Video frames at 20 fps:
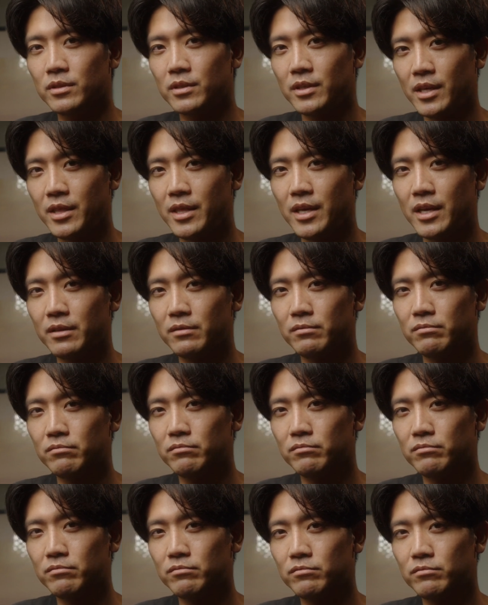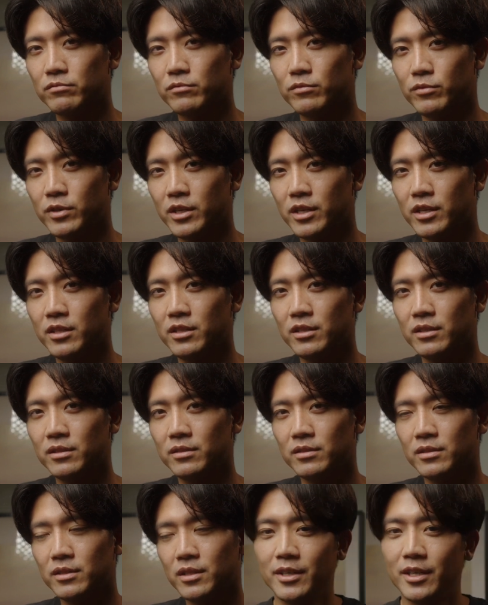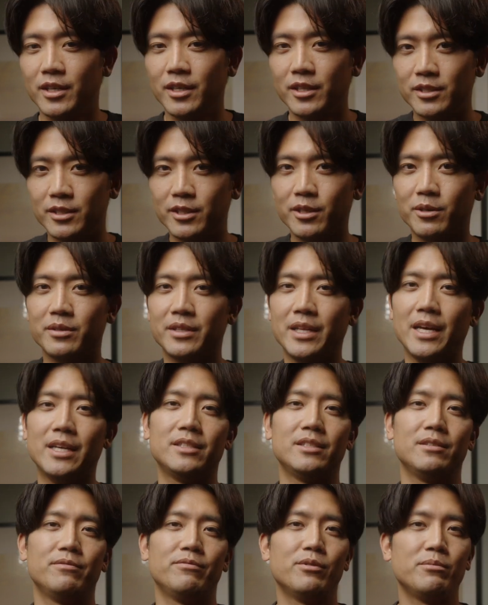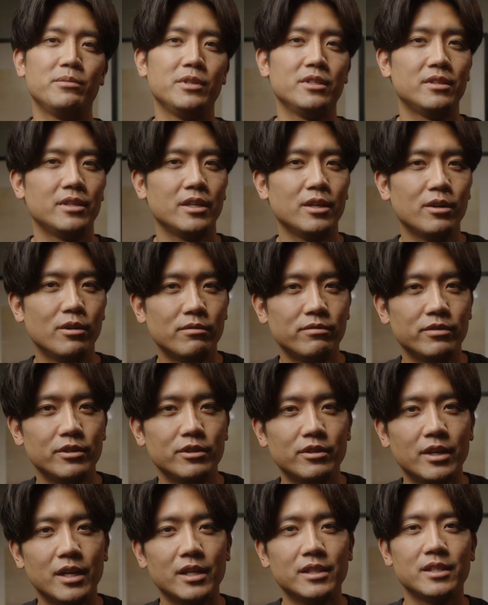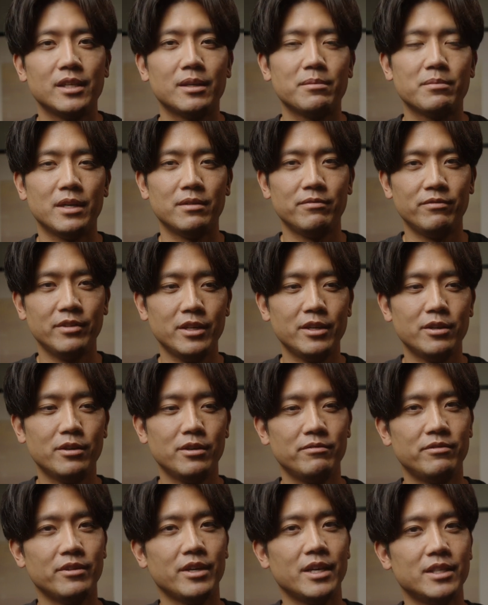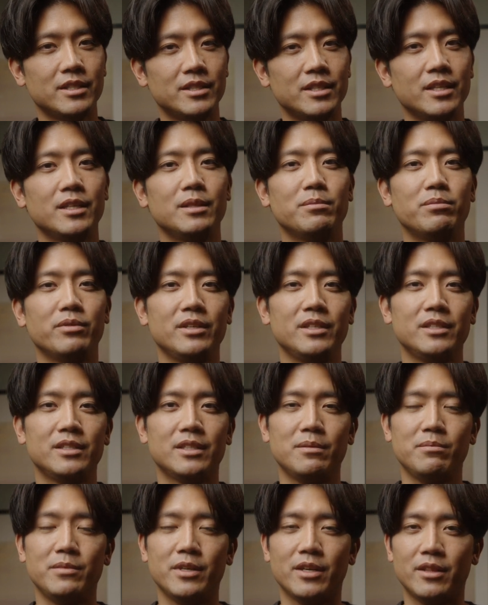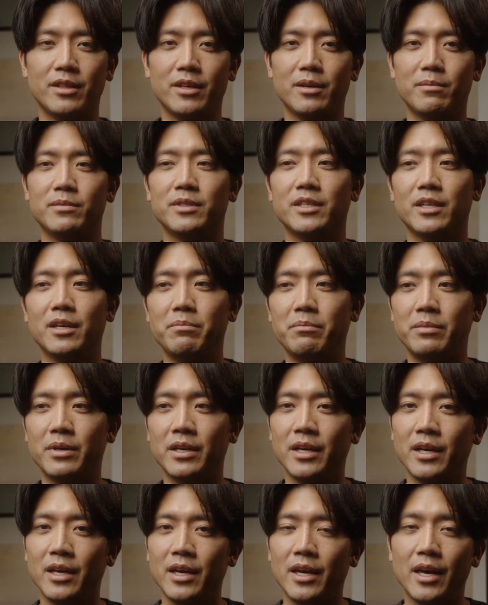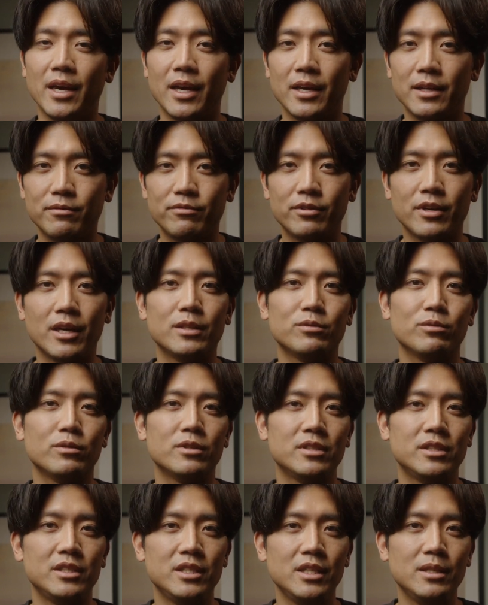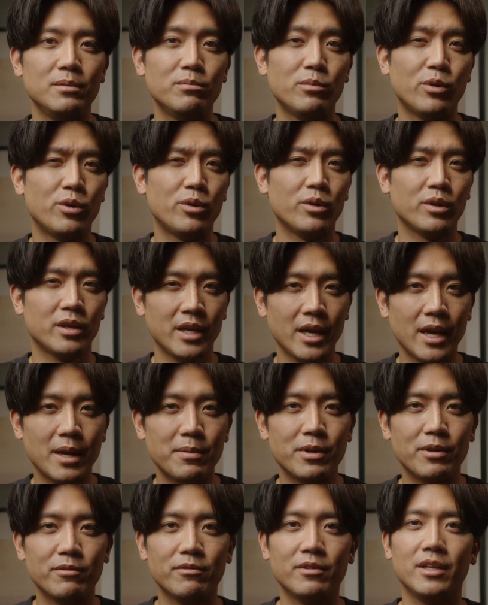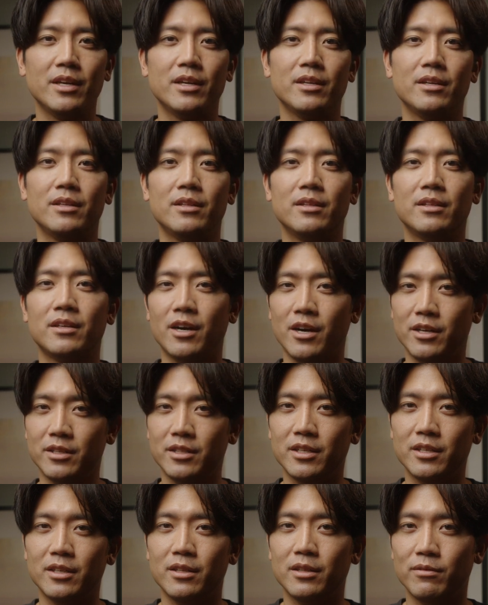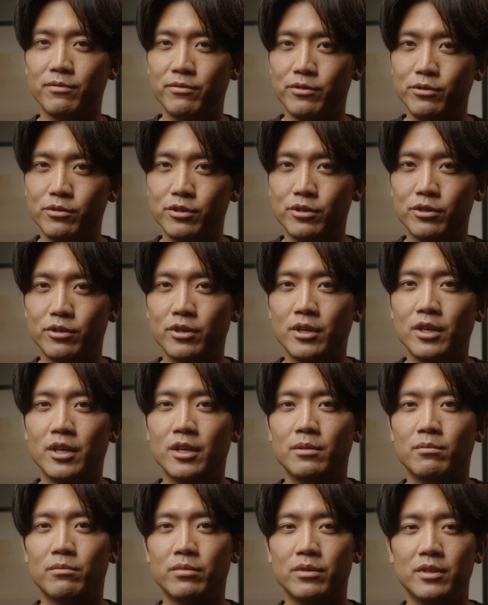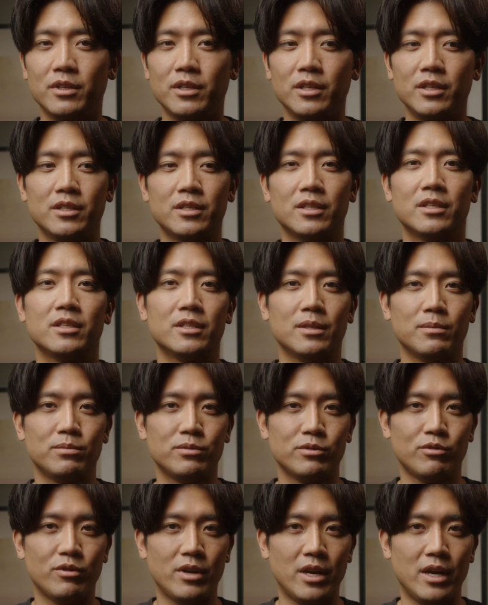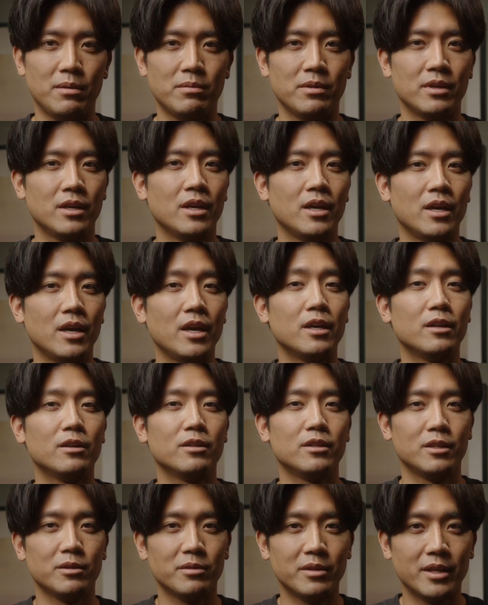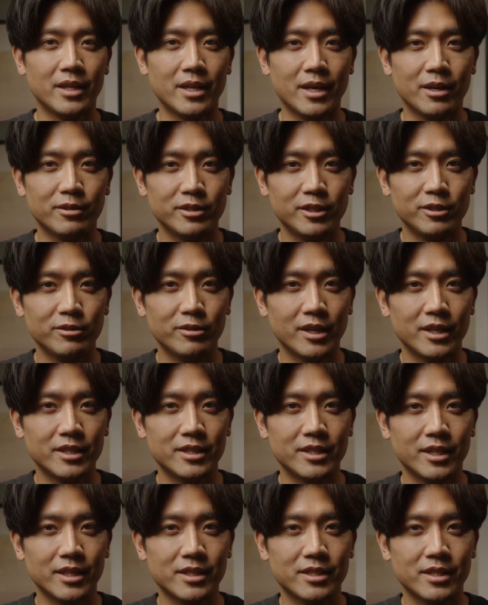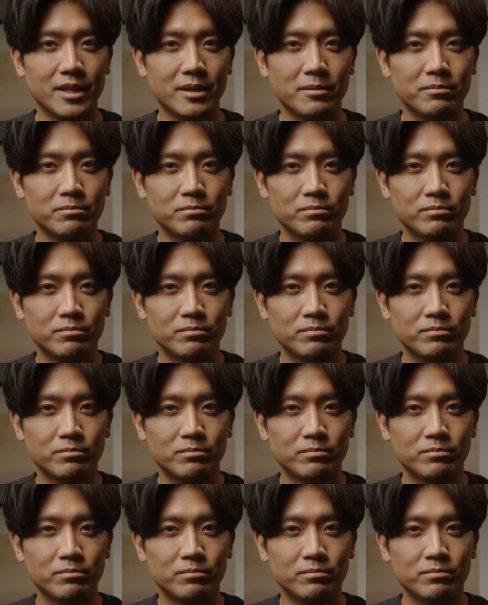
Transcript: Get that? We good? So that's it for me today. Hopefully you guys liked my video. If you guys did, please give me a thumbs up. And if you guys want to see more camera-related content in the future, please subscribe. And until then, I'll see you guys next time.